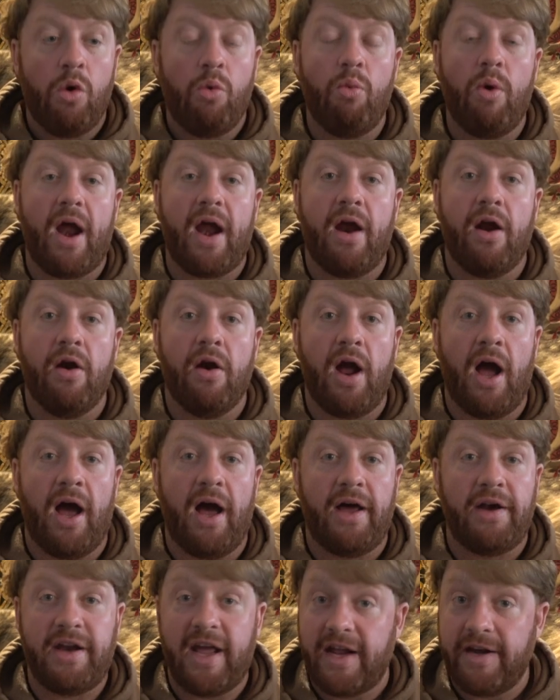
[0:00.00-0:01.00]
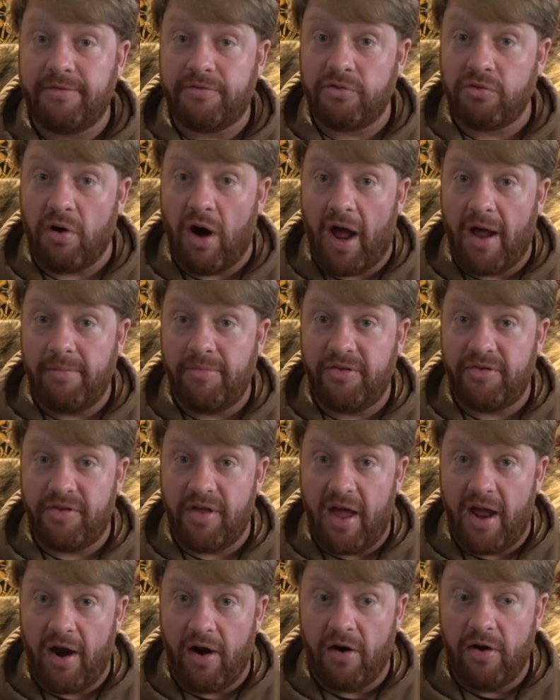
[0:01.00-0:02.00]
where uh, native tribes
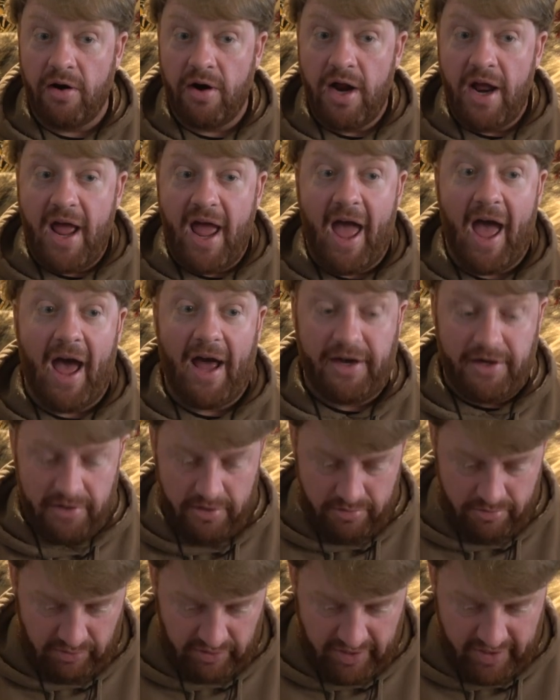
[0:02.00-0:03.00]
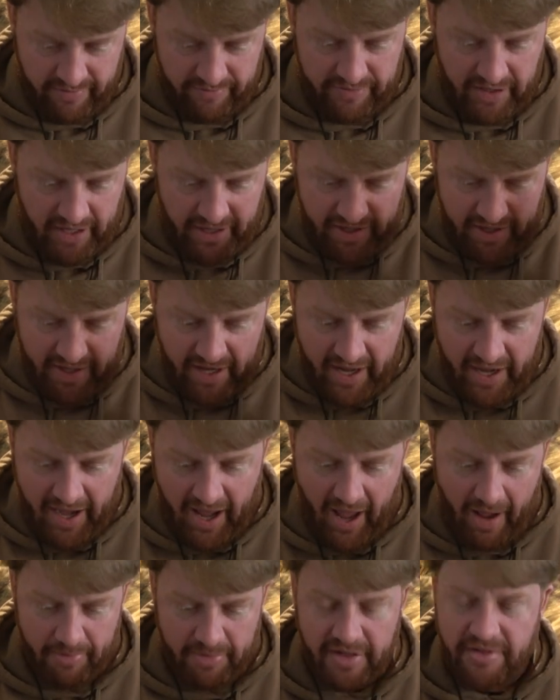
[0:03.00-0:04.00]
there had lived and
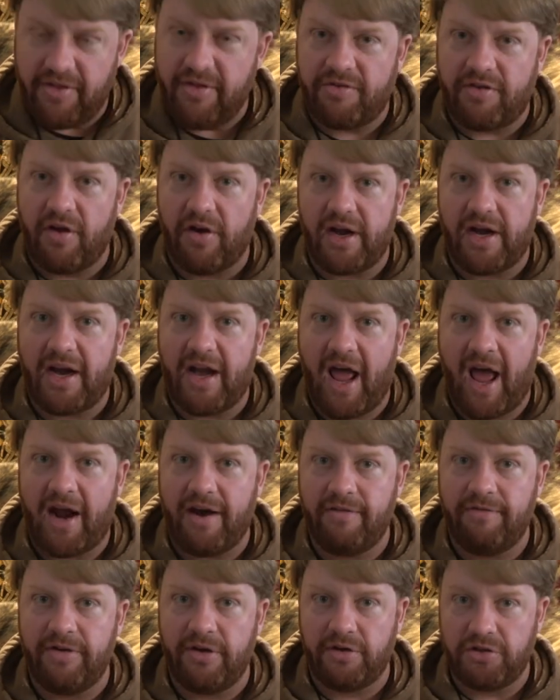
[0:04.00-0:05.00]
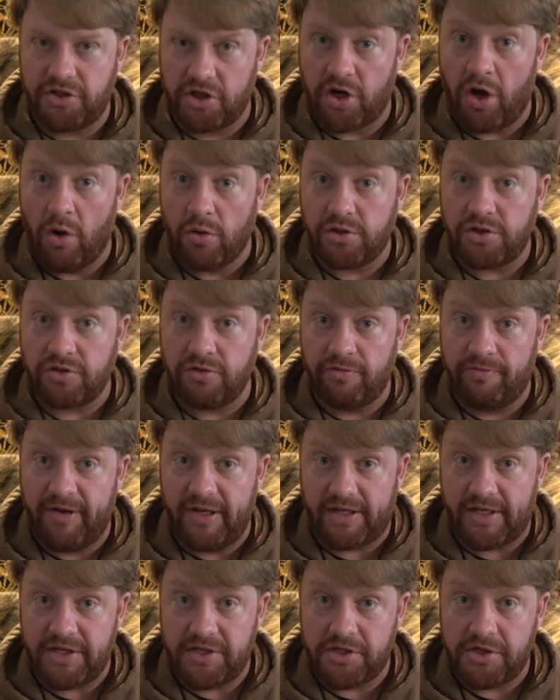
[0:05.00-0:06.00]
inhabited this area. It had a village, a coastal
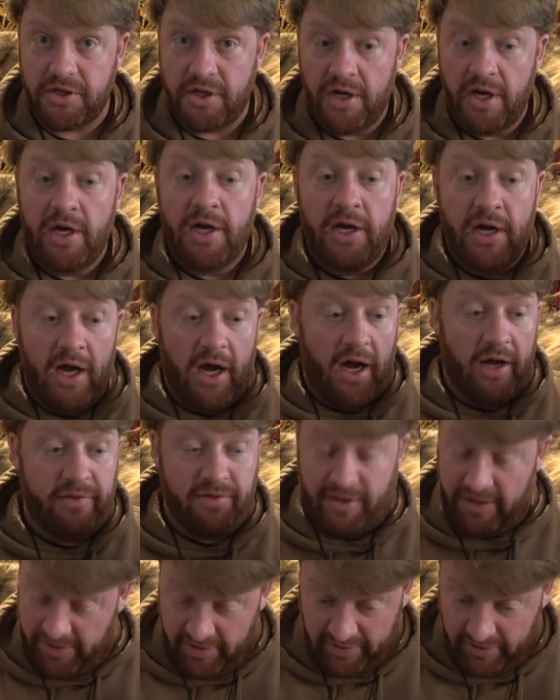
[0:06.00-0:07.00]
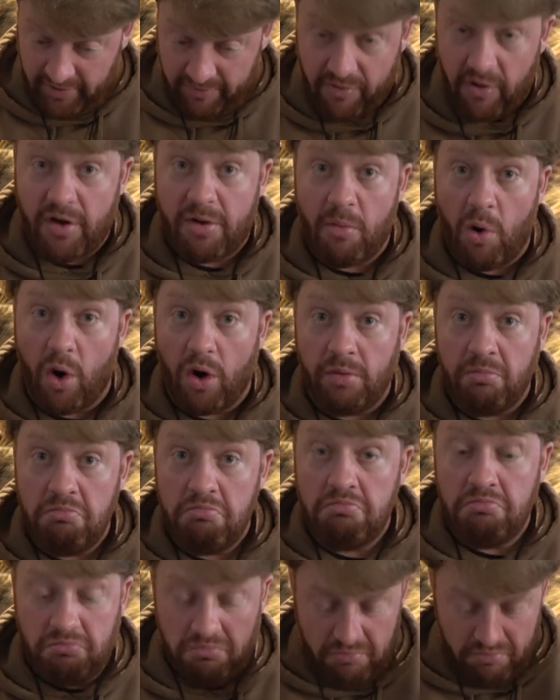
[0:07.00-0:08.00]
village. They didn't live there anymore,
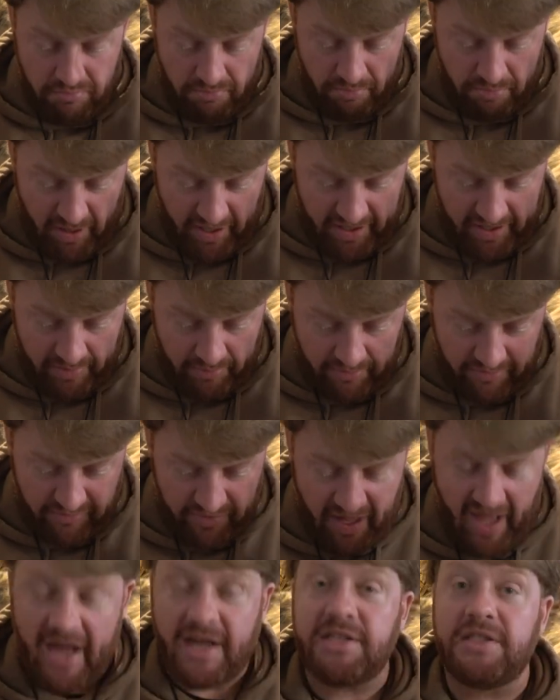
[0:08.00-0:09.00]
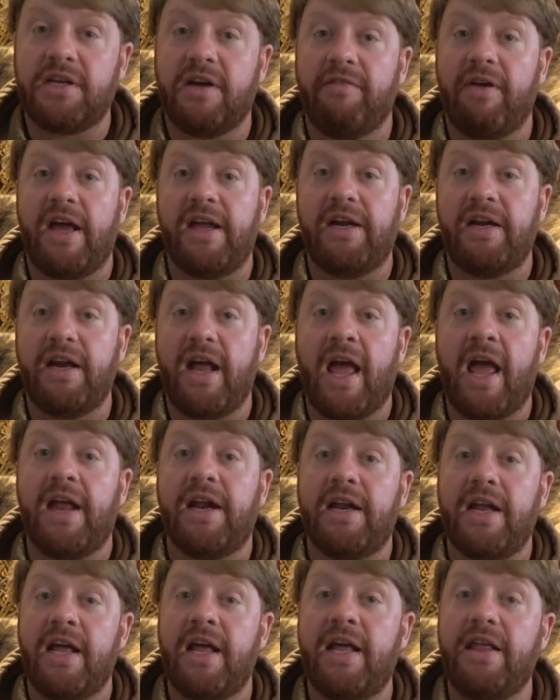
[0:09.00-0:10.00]
but it was excavated,
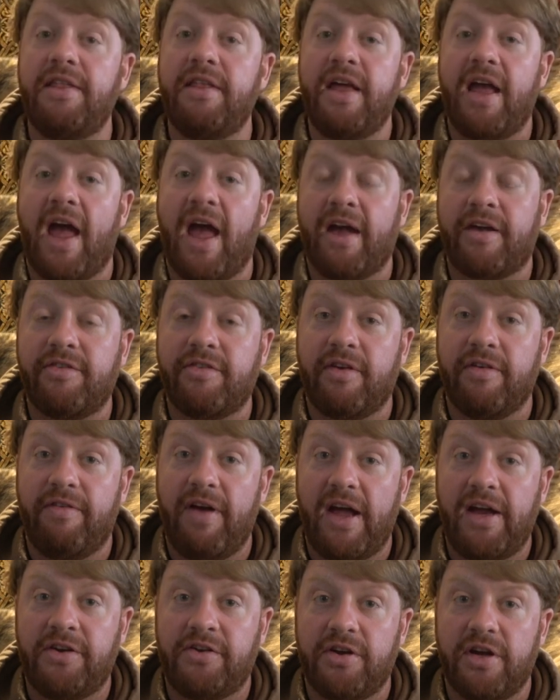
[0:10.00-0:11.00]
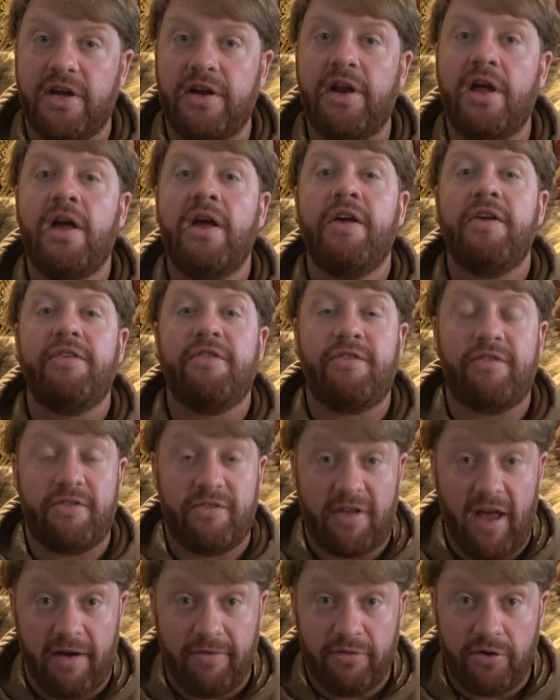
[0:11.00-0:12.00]
and in the excavation,
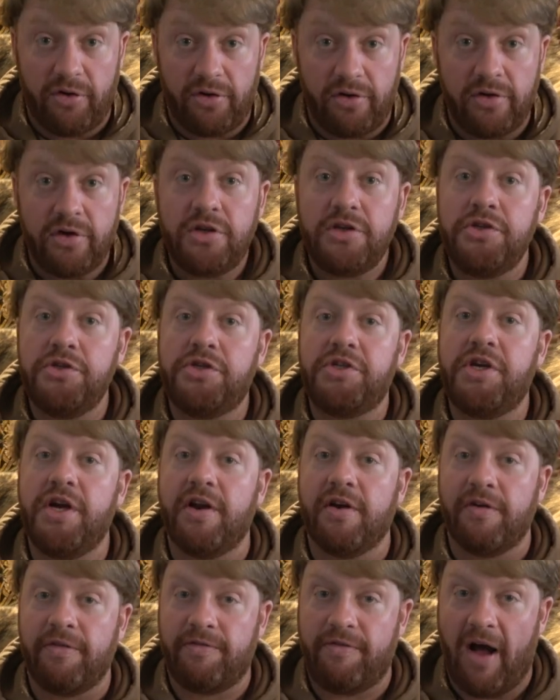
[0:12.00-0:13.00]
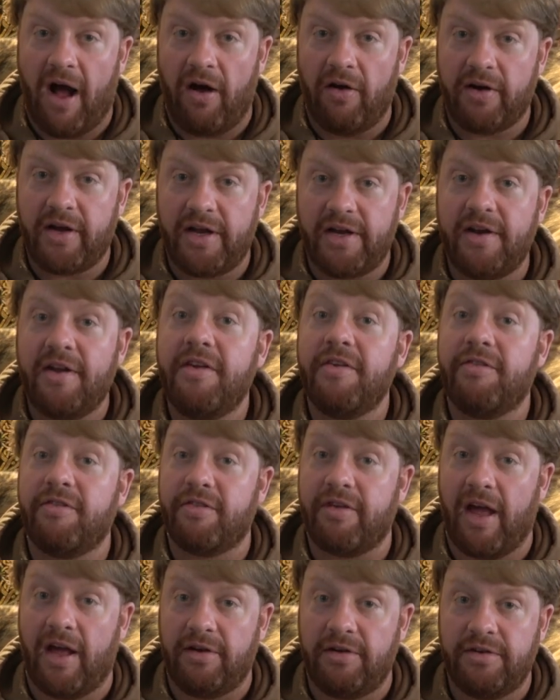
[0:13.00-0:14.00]
several falcon
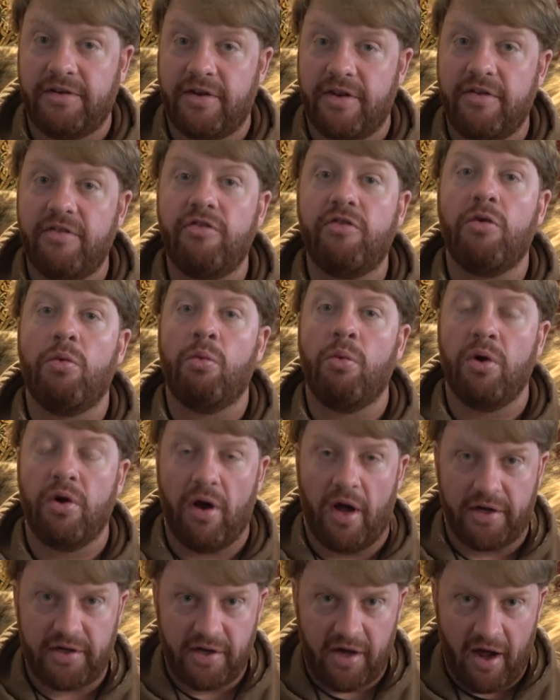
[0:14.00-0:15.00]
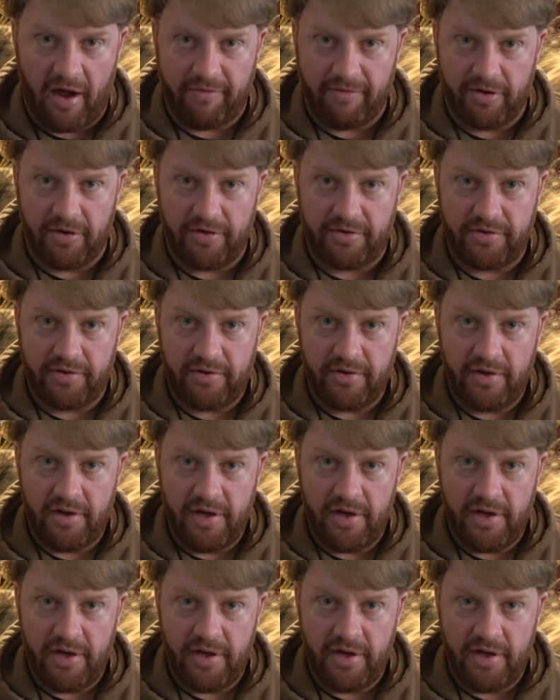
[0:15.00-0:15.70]
skeletons were uncovered.